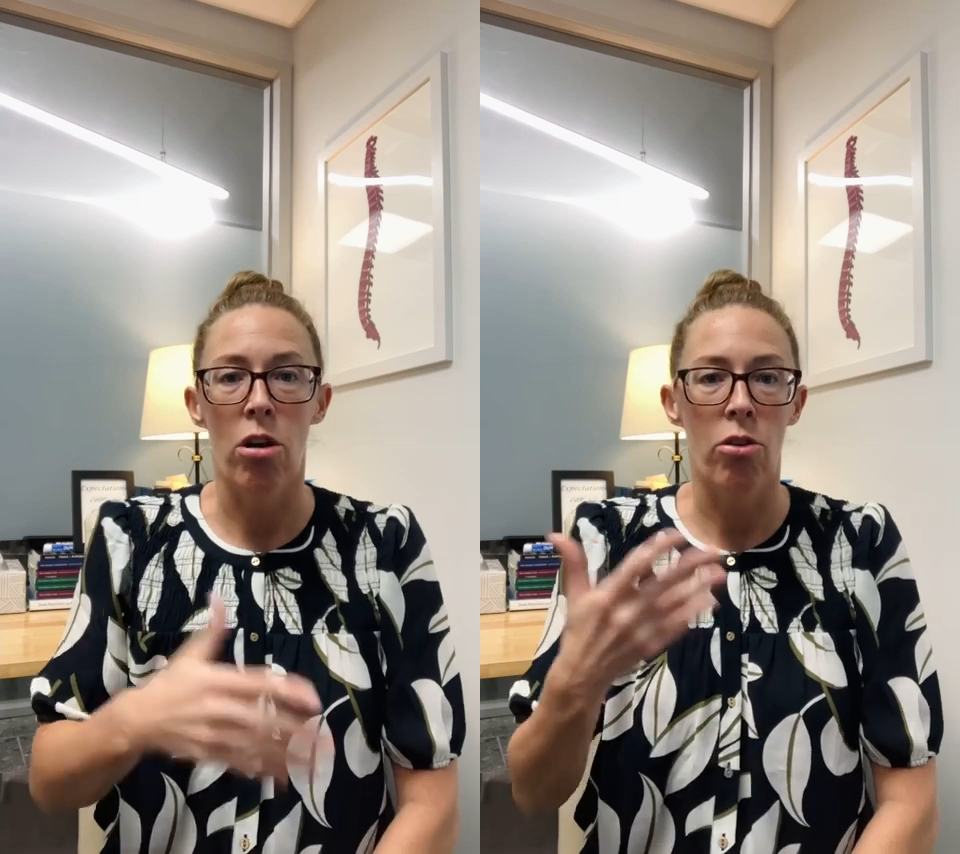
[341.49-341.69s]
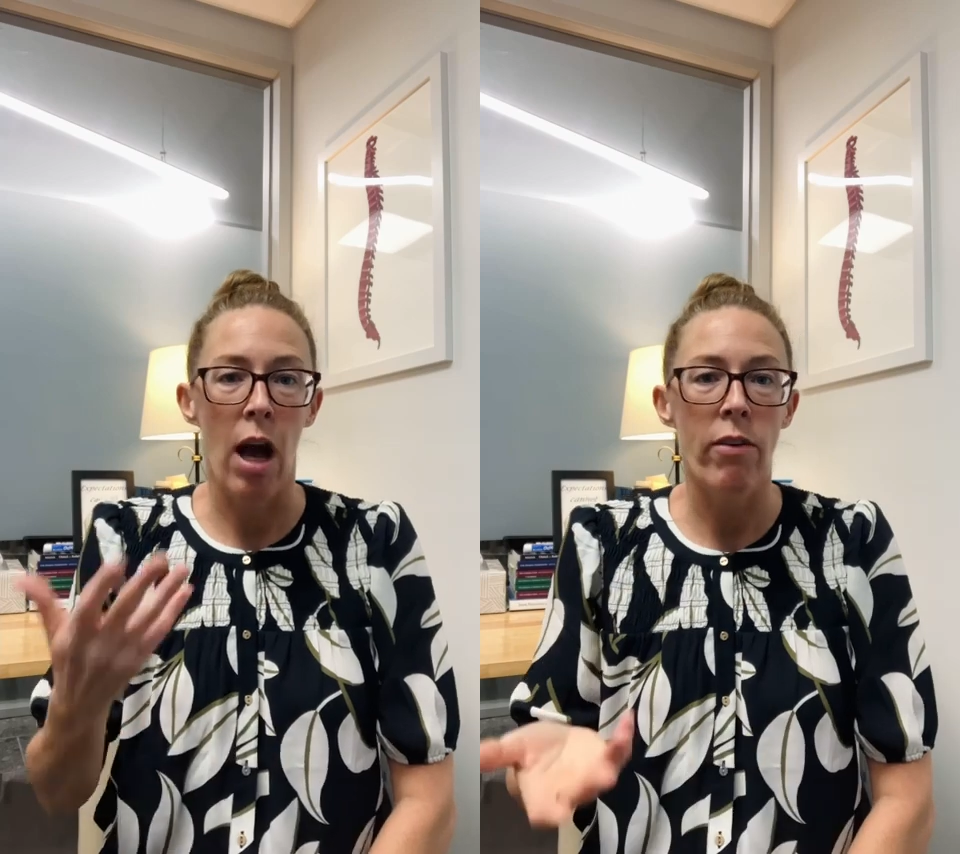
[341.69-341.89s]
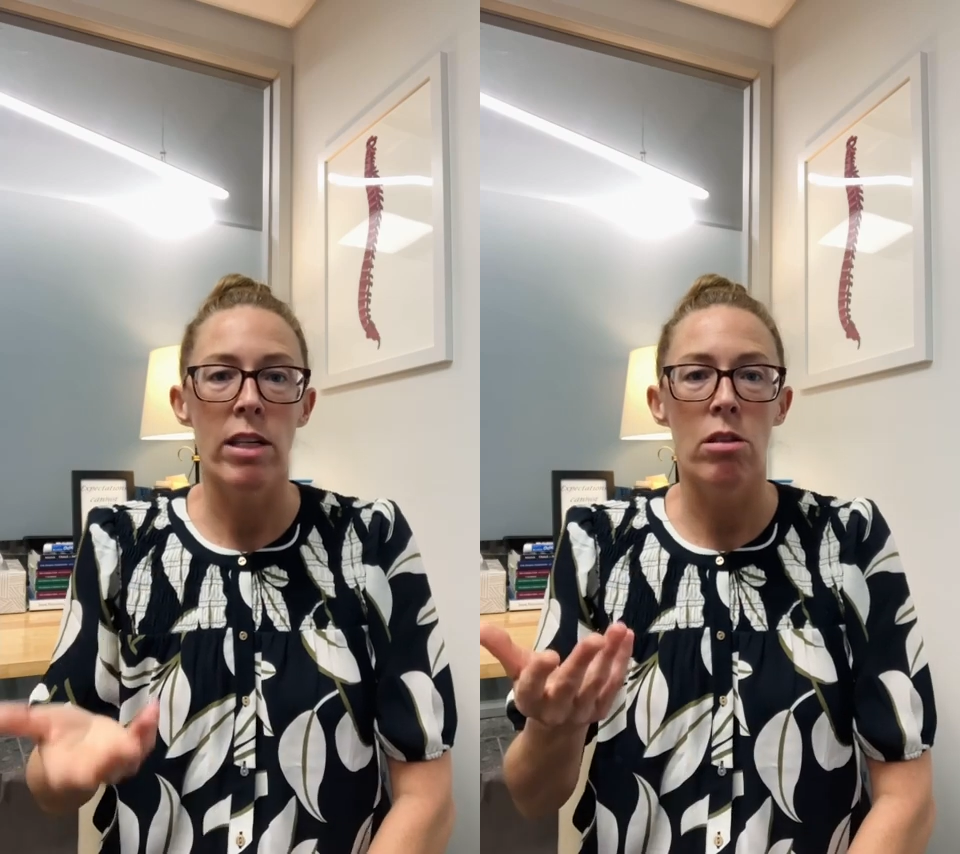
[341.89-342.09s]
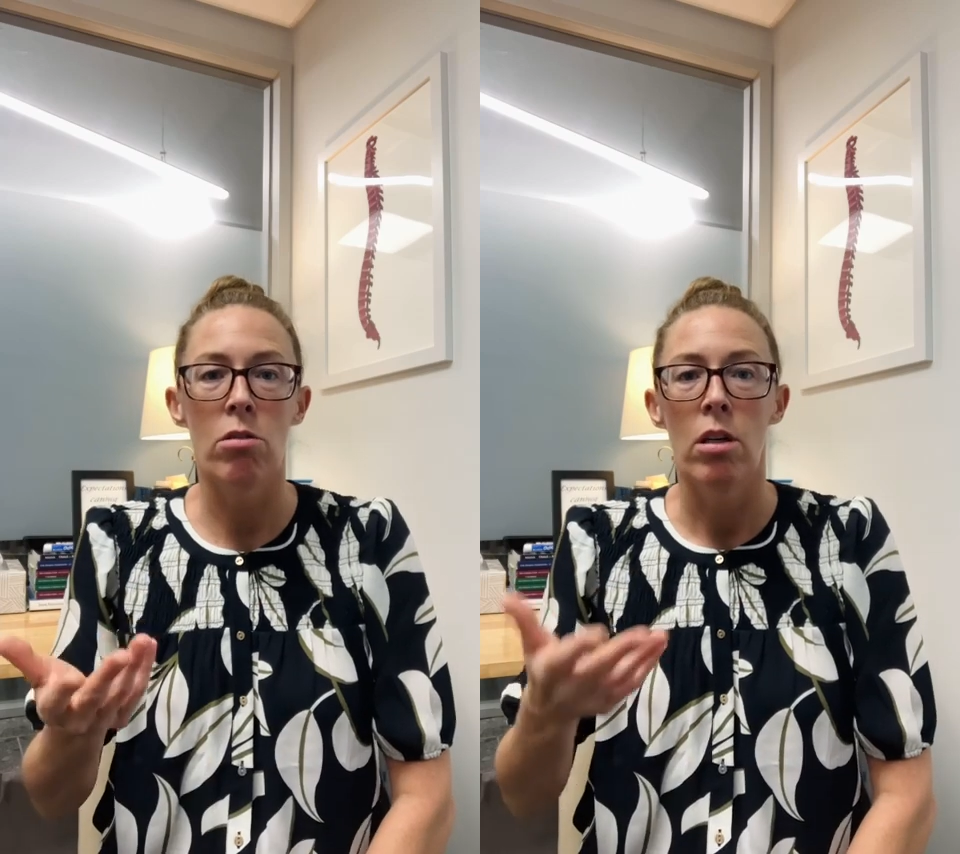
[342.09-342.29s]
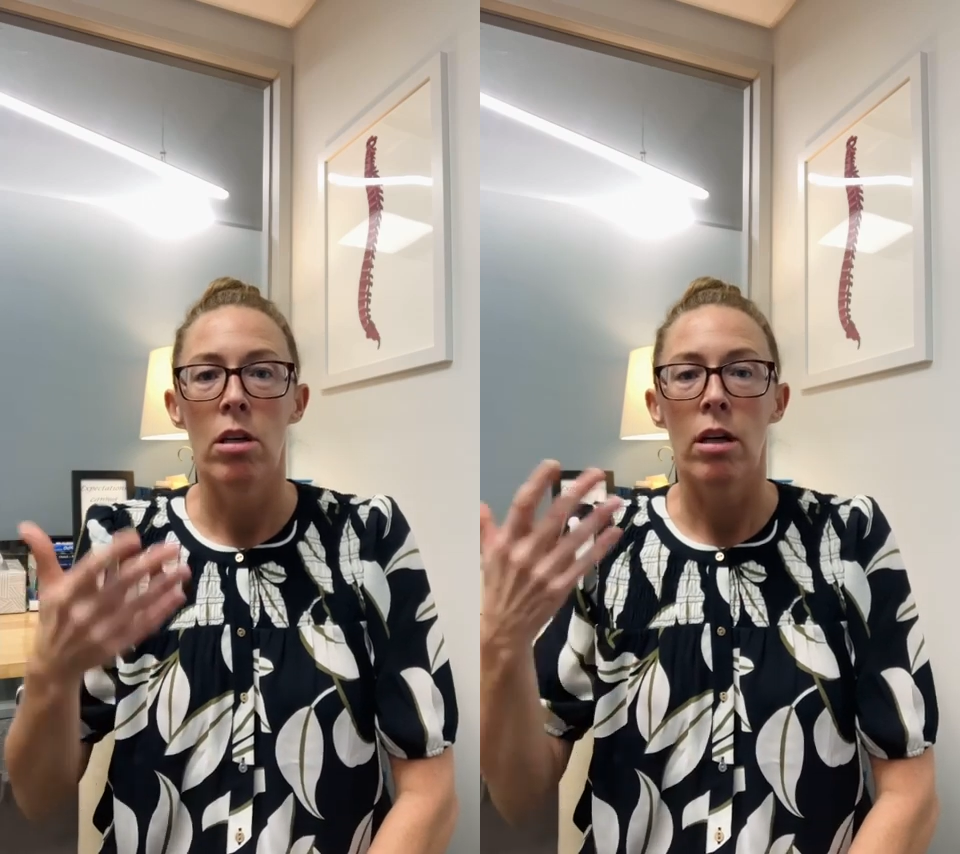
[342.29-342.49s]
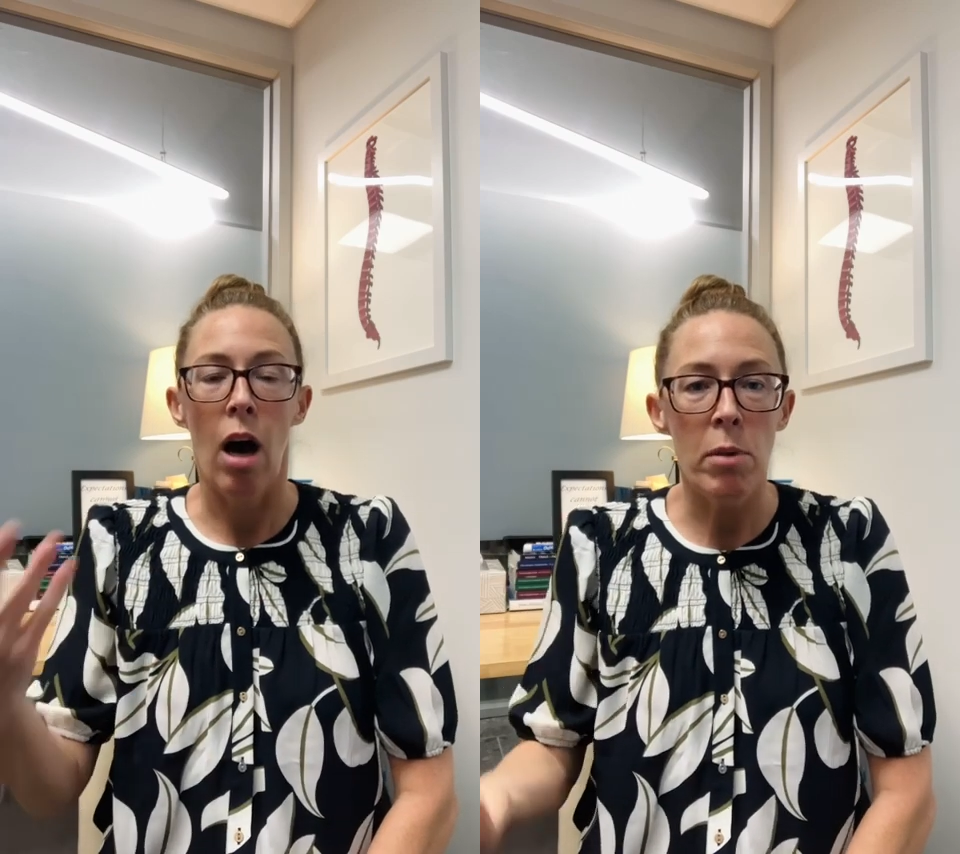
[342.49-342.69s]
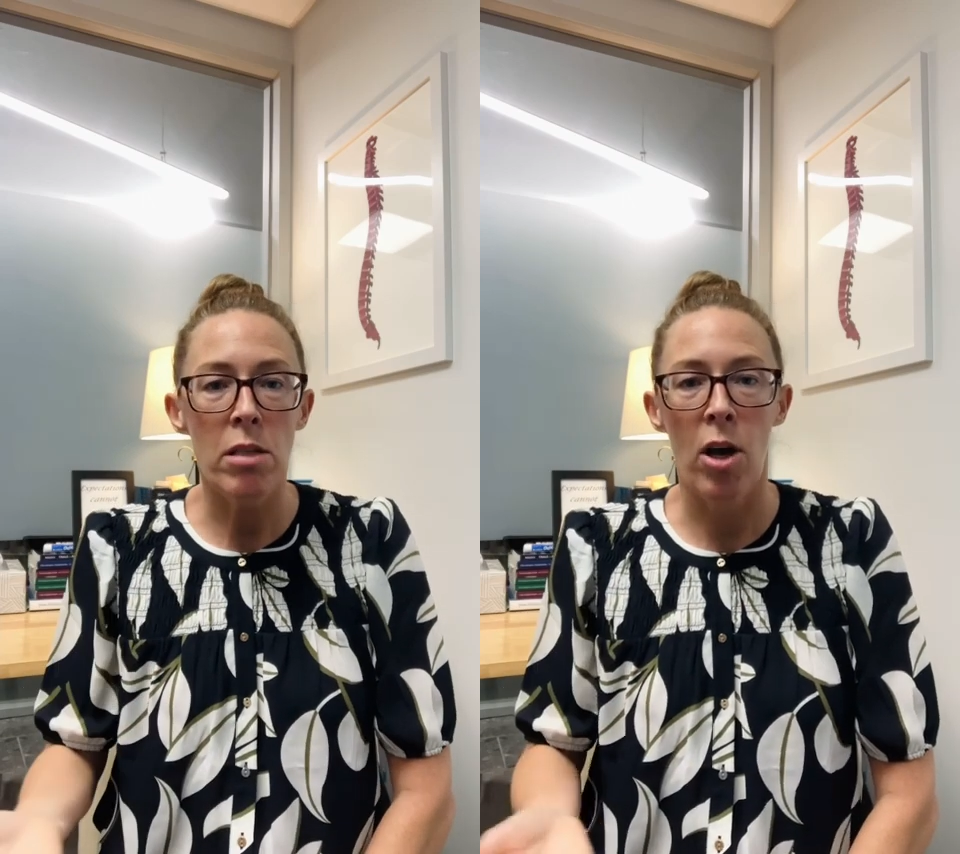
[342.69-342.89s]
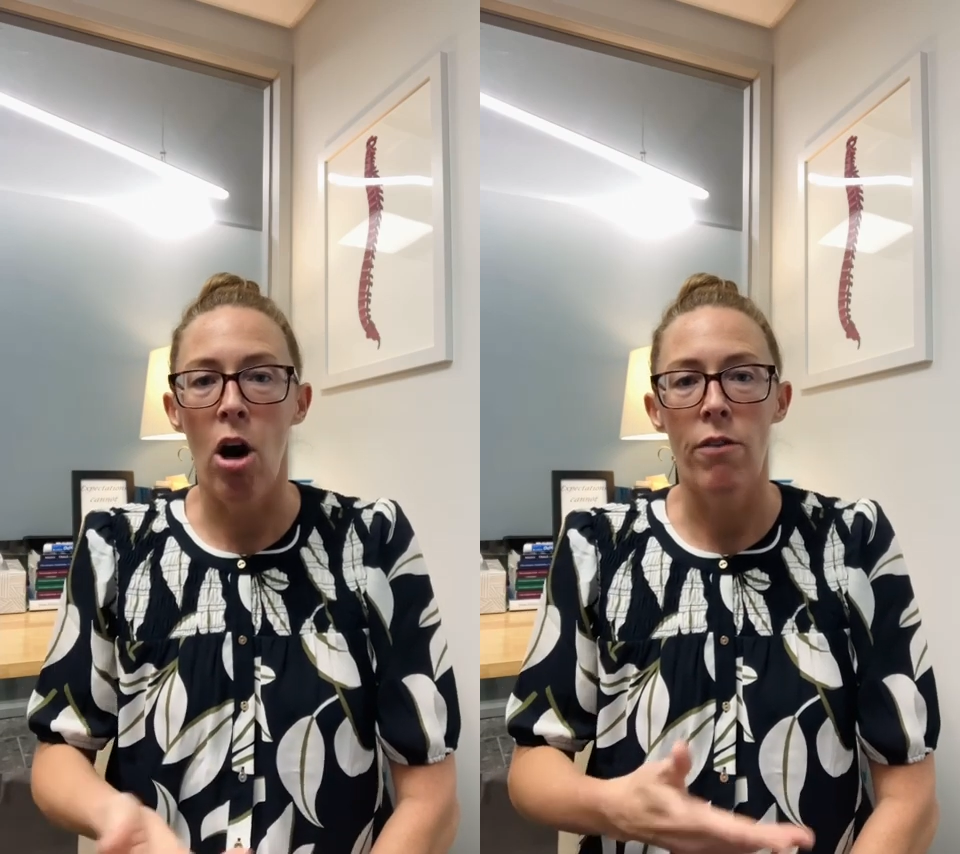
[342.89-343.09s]
They're having to come into
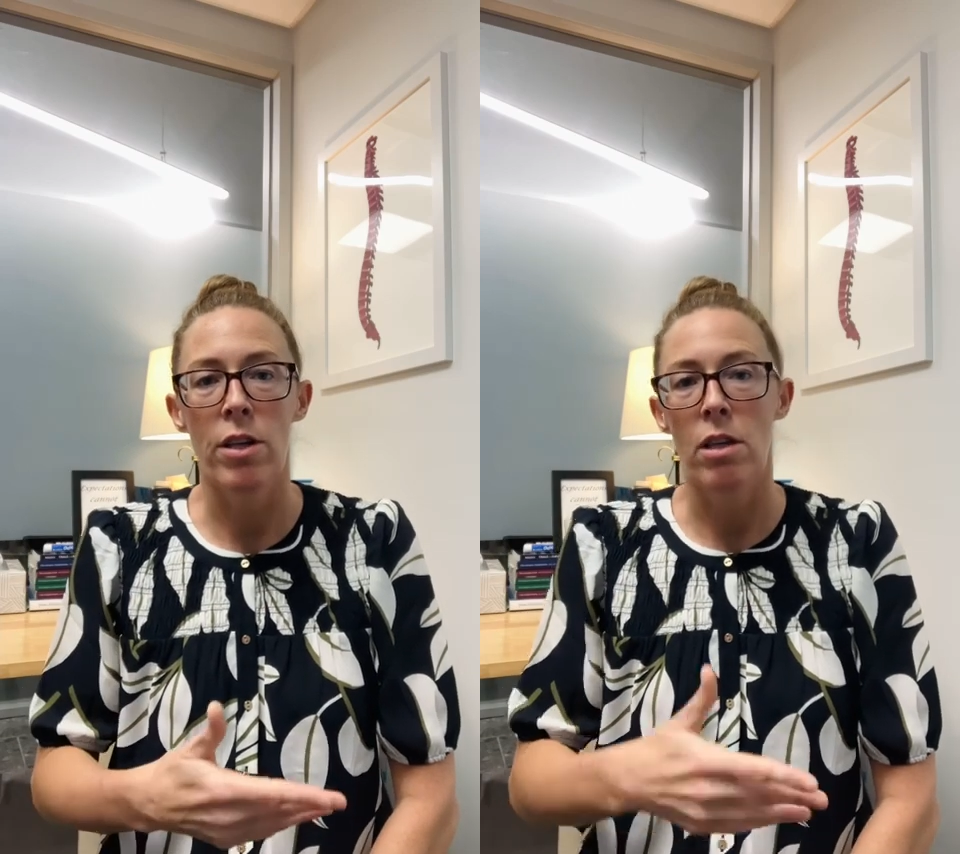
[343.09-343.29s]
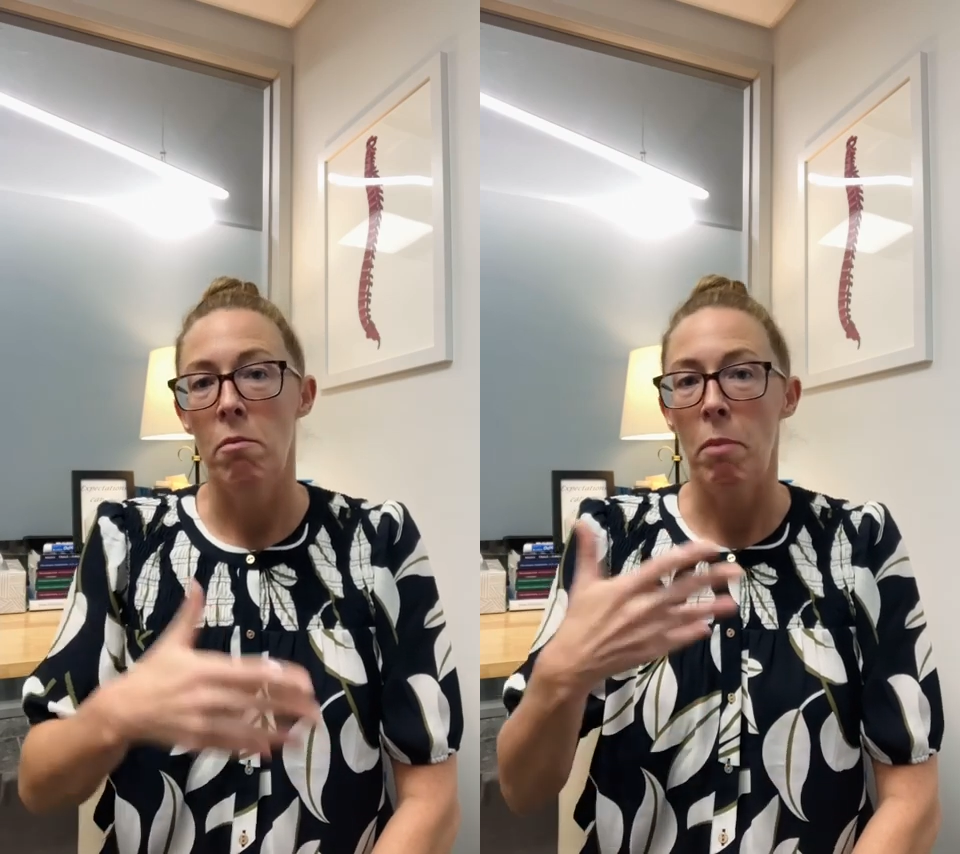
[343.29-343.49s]
my office,